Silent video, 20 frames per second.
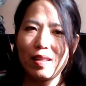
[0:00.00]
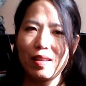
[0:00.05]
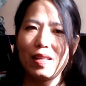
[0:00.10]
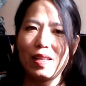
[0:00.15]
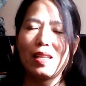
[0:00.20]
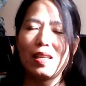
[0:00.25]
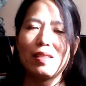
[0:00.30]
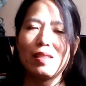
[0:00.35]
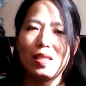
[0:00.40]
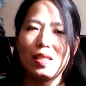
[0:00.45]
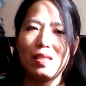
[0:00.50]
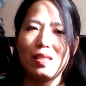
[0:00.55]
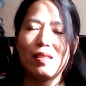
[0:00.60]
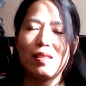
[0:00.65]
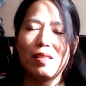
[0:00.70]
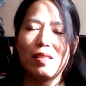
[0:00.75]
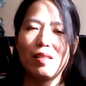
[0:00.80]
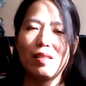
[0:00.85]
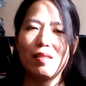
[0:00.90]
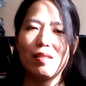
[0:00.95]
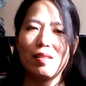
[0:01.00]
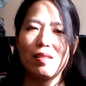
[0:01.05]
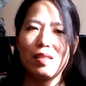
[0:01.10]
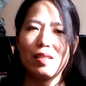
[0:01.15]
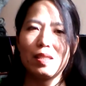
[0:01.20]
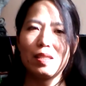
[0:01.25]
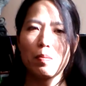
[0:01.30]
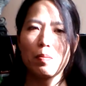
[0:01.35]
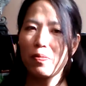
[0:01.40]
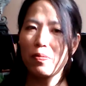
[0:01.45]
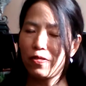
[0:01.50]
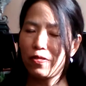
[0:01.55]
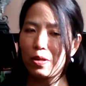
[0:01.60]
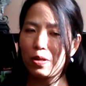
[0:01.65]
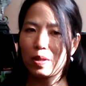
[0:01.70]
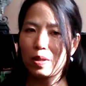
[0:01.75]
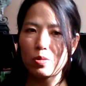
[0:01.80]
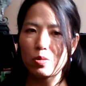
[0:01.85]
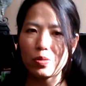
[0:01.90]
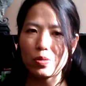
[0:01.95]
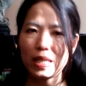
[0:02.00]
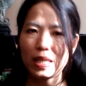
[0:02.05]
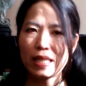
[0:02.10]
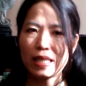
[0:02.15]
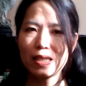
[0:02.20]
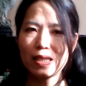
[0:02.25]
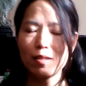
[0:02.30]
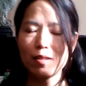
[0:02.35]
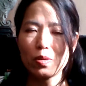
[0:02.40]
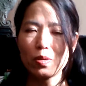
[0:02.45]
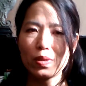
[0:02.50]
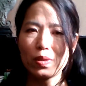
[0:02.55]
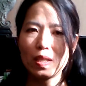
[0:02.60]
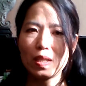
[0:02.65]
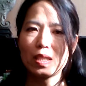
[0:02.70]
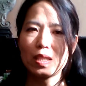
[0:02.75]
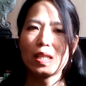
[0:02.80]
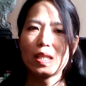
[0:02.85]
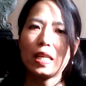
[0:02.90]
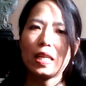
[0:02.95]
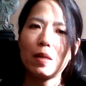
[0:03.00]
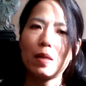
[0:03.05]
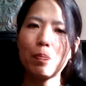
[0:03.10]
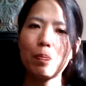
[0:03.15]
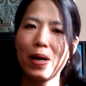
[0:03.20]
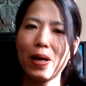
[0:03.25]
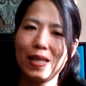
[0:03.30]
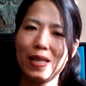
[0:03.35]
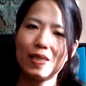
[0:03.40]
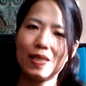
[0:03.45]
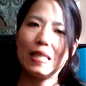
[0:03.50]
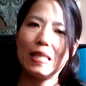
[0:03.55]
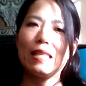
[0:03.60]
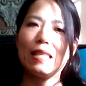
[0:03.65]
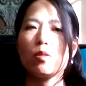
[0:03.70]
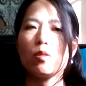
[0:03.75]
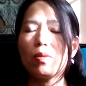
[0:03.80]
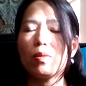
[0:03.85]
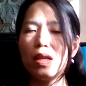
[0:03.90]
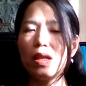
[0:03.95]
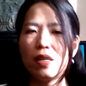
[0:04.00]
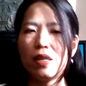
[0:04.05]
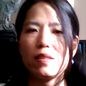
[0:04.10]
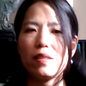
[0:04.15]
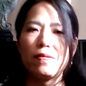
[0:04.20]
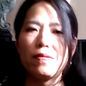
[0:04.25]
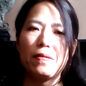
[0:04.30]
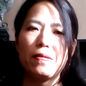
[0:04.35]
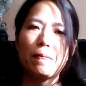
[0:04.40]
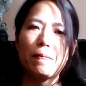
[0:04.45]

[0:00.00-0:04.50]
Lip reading: It is very much related to his capacity to love.